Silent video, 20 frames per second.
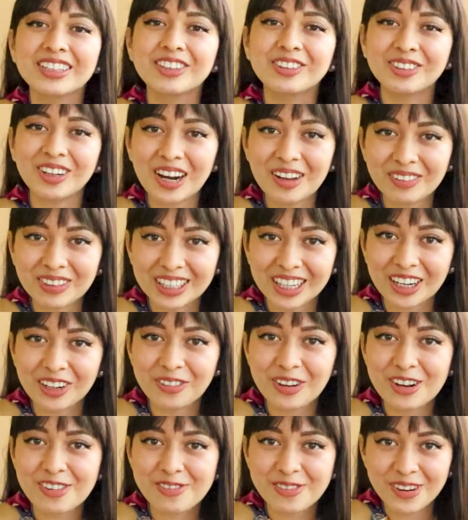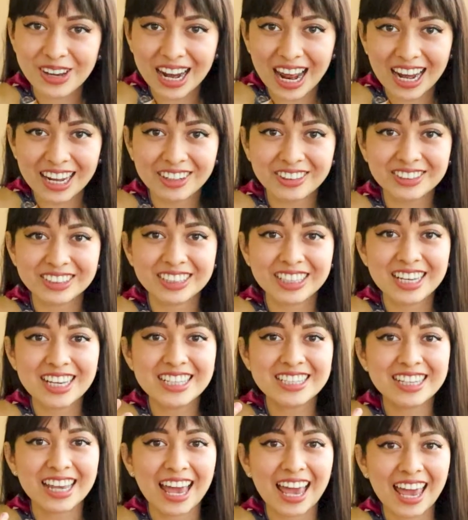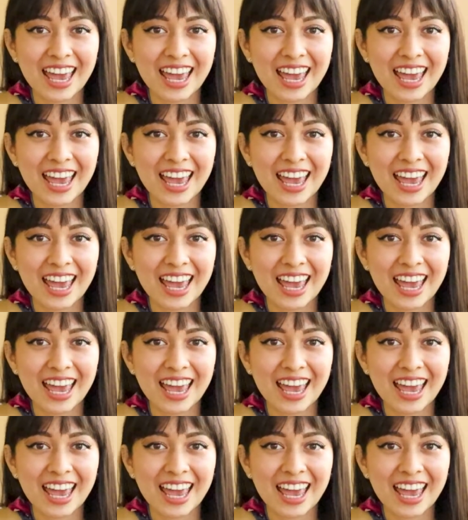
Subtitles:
traveling with food allergies